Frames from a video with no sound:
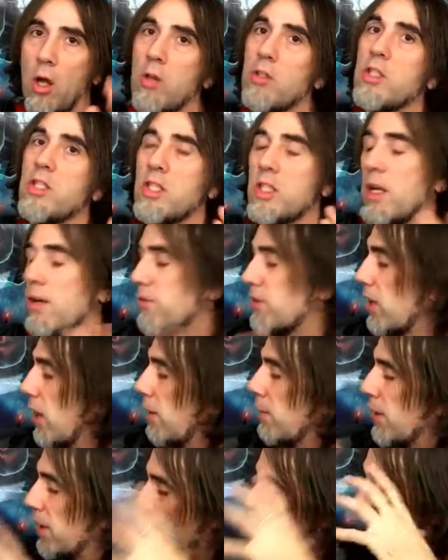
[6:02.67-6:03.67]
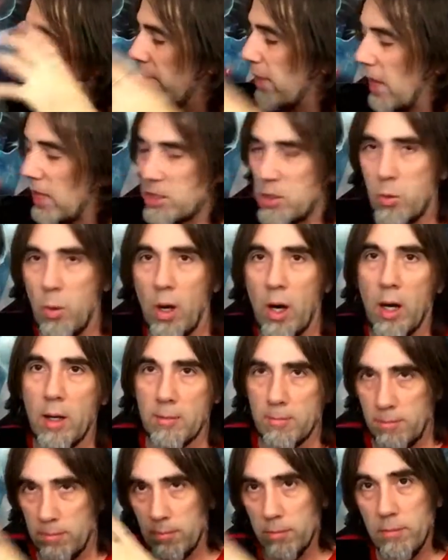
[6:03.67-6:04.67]
and loads of stuff coming, and that's
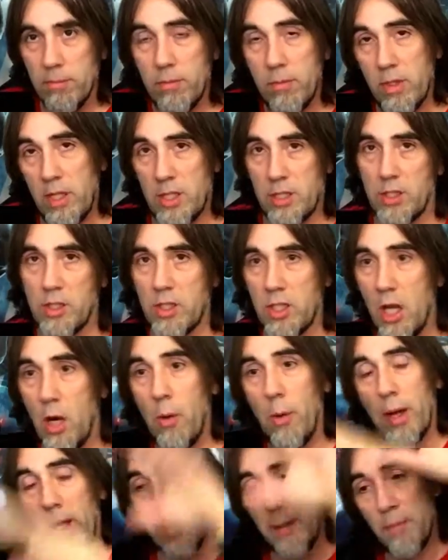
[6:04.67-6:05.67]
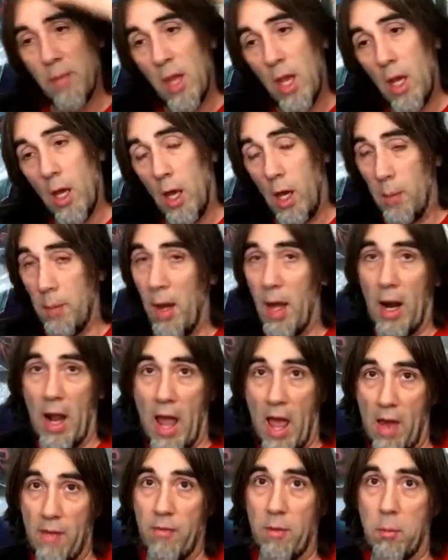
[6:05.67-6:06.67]
where this is going. About a
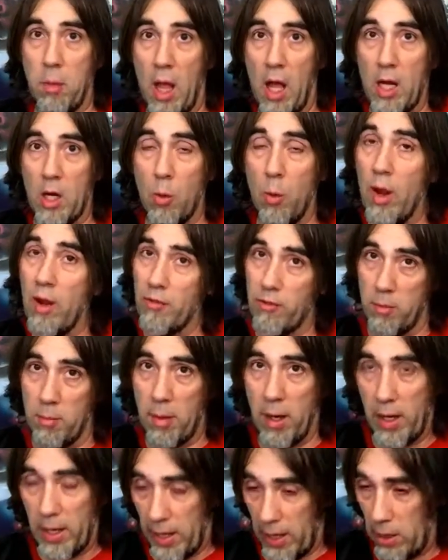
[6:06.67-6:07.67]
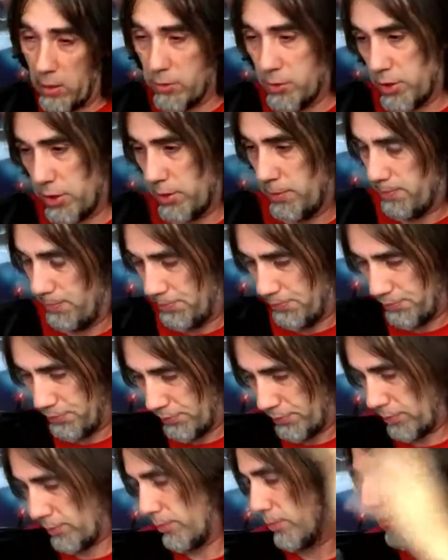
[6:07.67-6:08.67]
half a block away from my house.
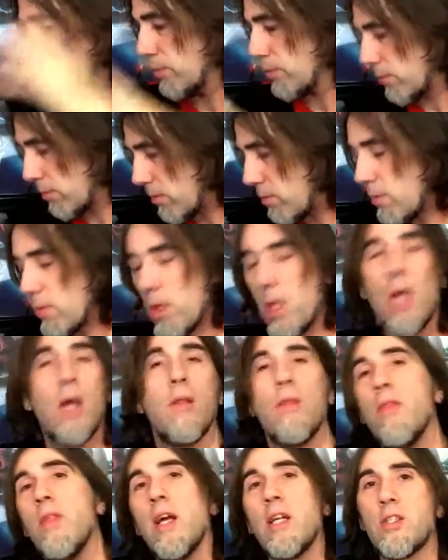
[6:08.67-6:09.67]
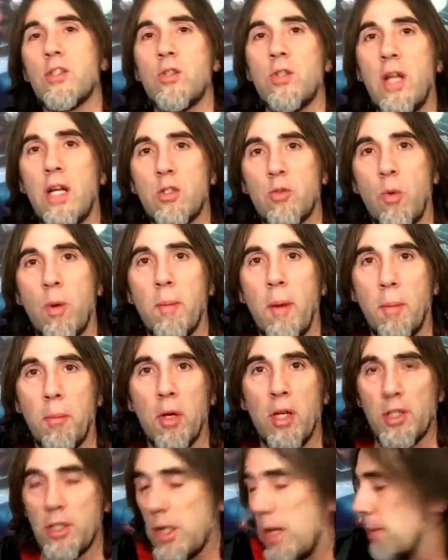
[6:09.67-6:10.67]
That's that's where my
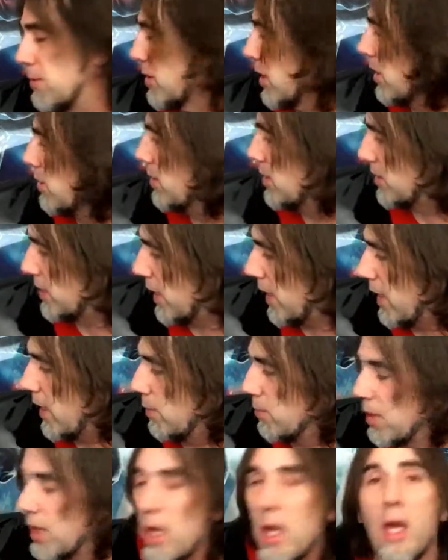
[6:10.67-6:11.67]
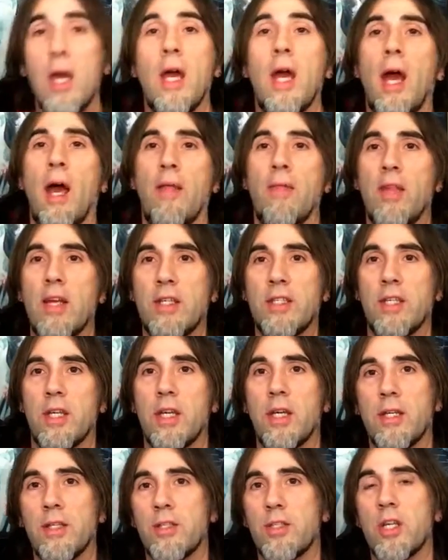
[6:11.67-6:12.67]
print shop's going to be set up, and this
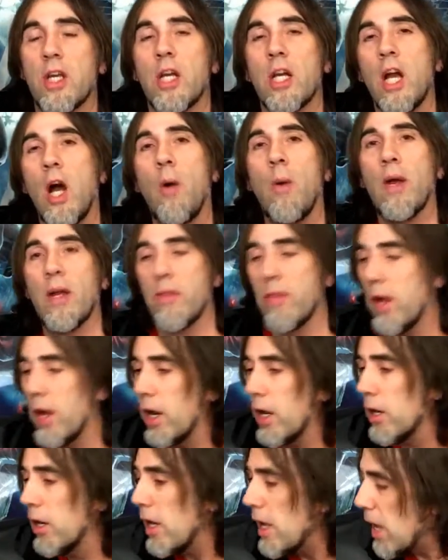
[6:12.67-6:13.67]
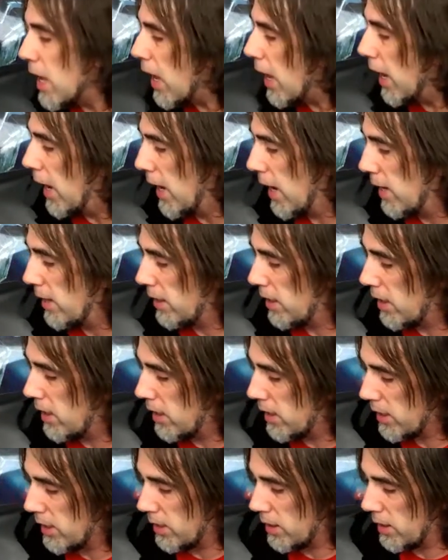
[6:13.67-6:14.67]
is going there and
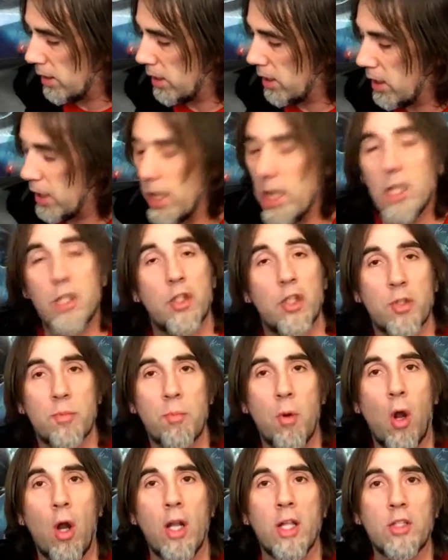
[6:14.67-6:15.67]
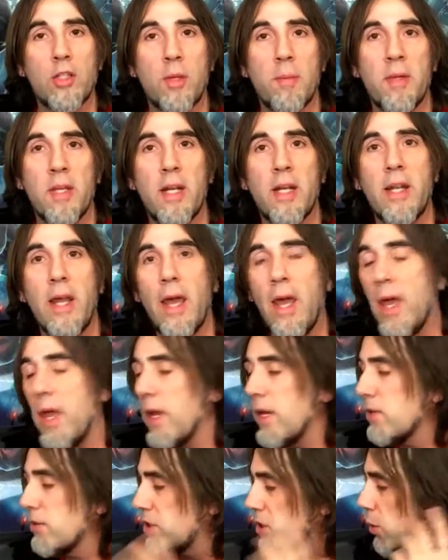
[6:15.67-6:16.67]
uh, he, he just brought it to me
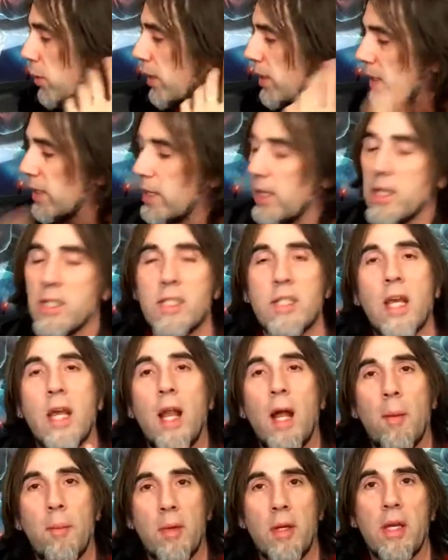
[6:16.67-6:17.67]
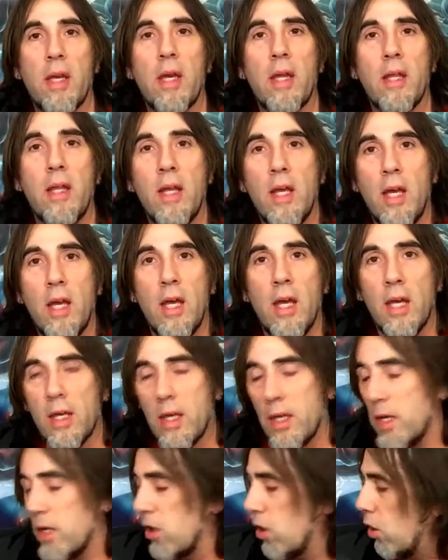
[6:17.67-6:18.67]
today so I could get it set up and get
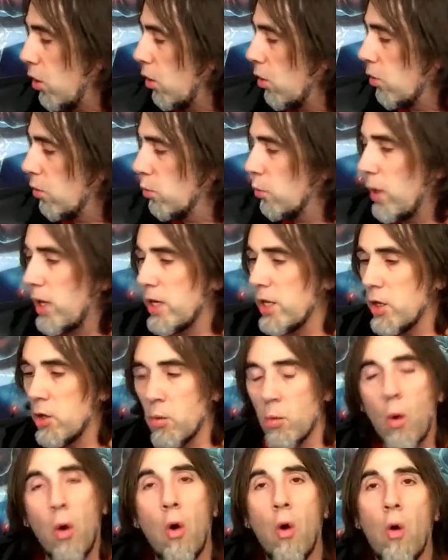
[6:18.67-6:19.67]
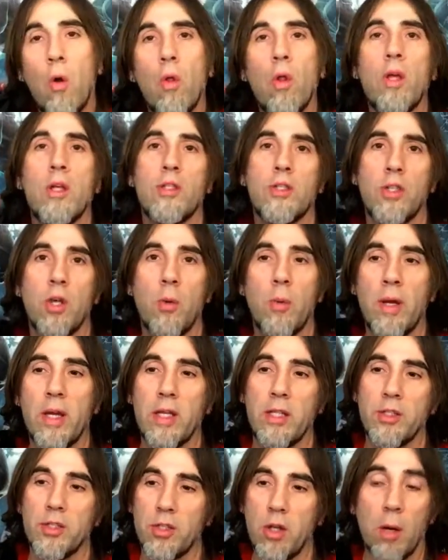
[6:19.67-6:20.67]
get it all ready to roll so we
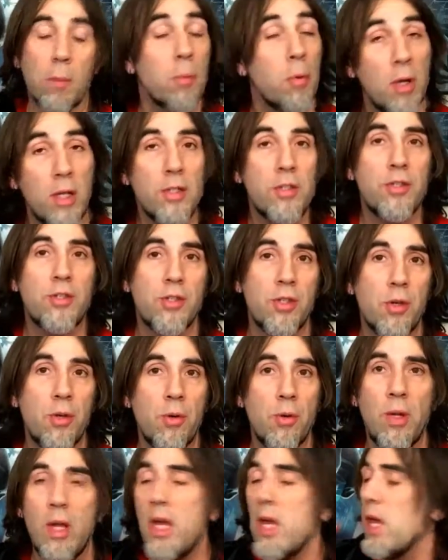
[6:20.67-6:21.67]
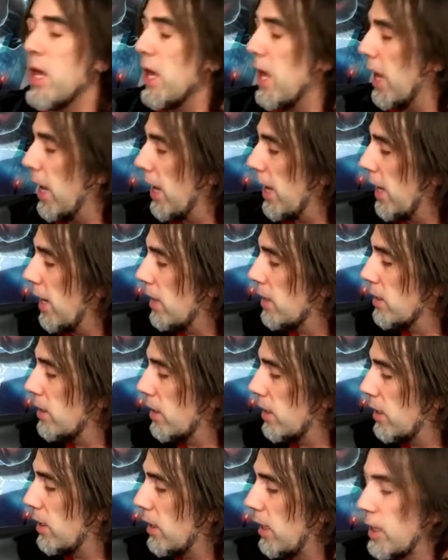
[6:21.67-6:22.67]
can start printing soon and
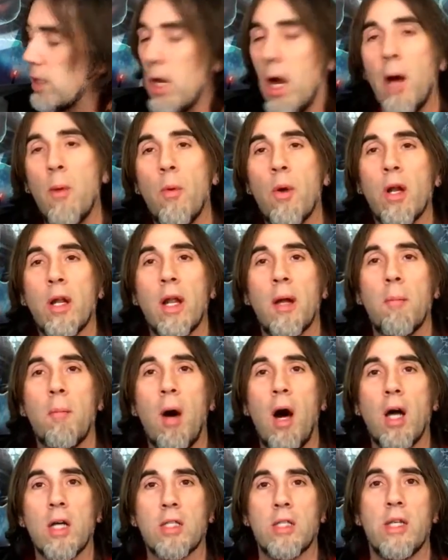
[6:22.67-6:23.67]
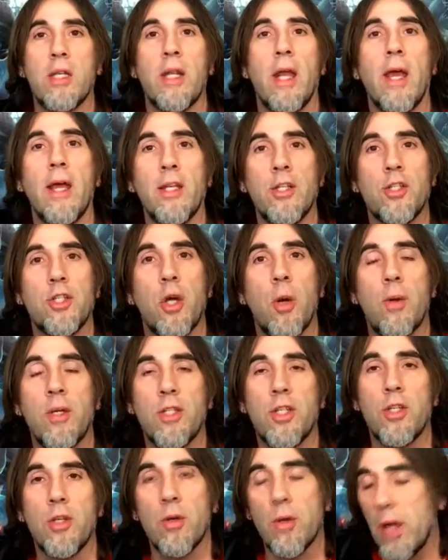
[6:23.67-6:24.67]
uh, I, I wanted to unbox it and show
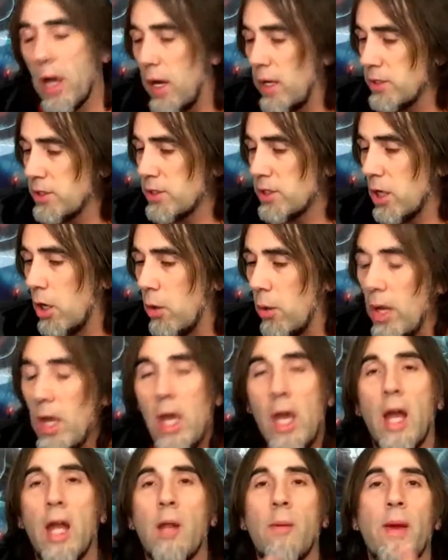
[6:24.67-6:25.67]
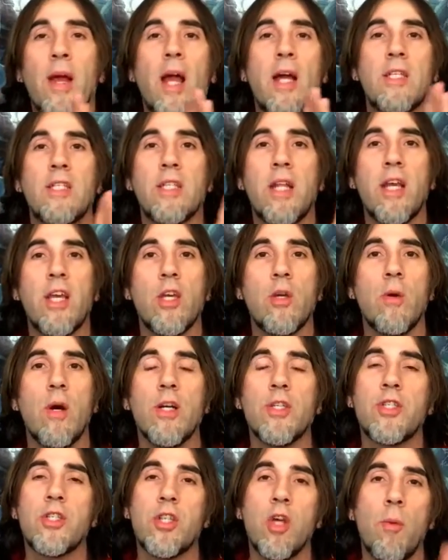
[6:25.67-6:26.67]
it to you guys so anyway guys thank you
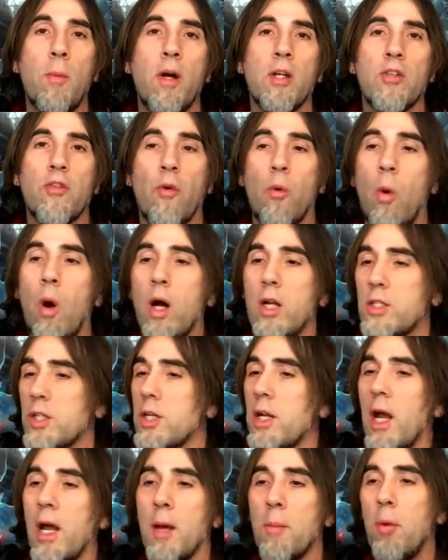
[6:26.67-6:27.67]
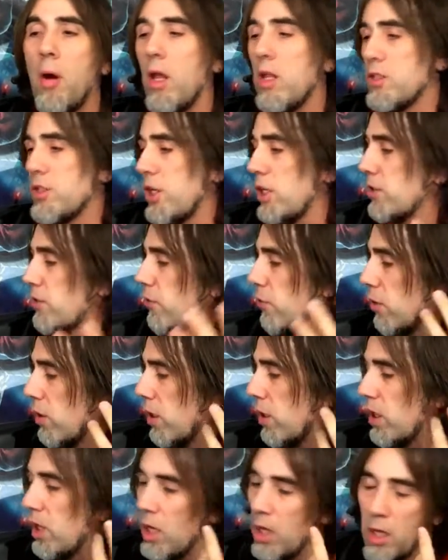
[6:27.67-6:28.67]
so much for watching I apologize for
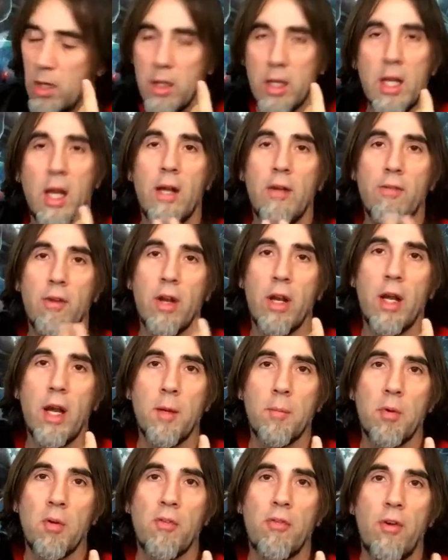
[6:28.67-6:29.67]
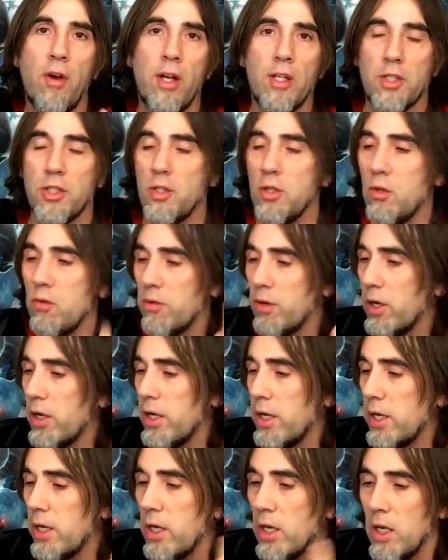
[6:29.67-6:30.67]
the the kind of very unprofessional
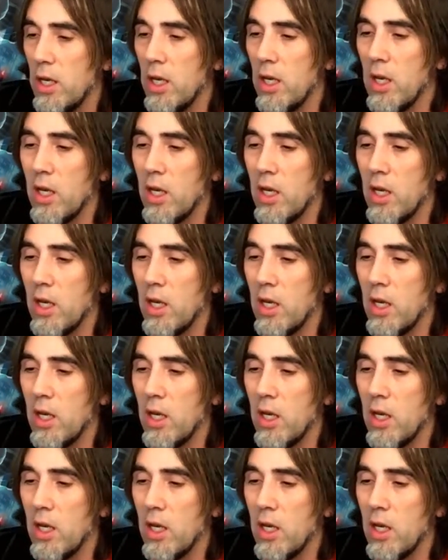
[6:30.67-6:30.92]
very